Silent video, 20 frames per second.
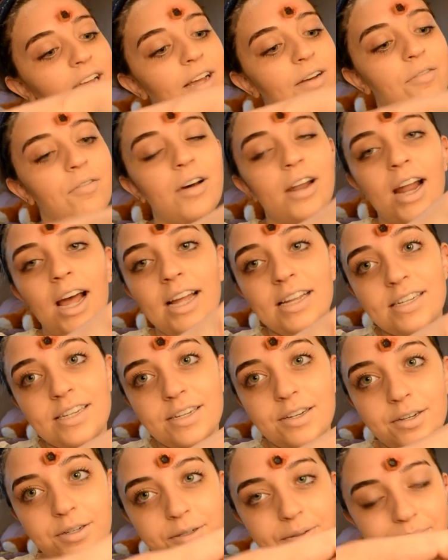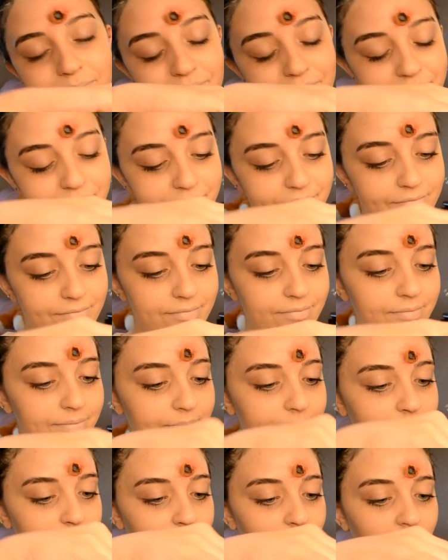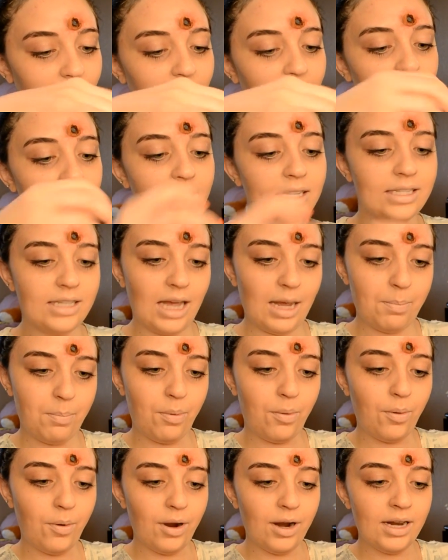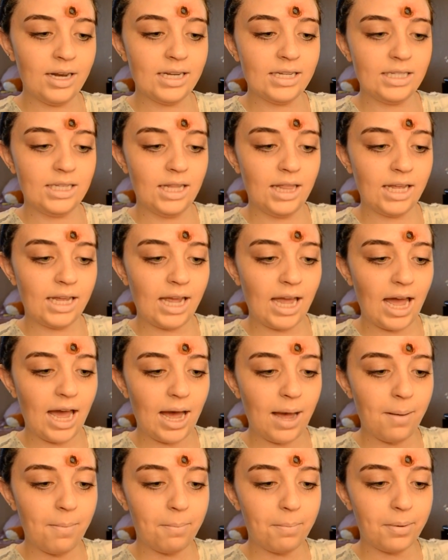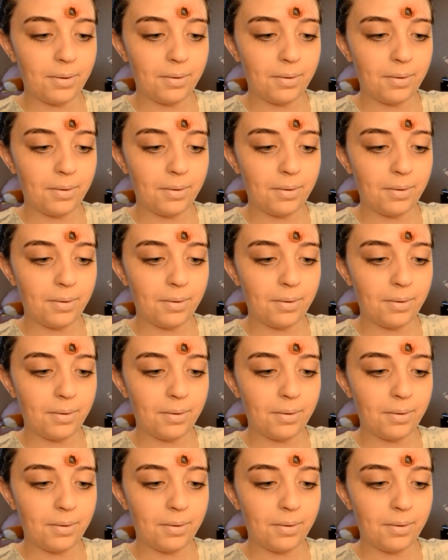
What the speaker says: What I do is I pour it into the cap.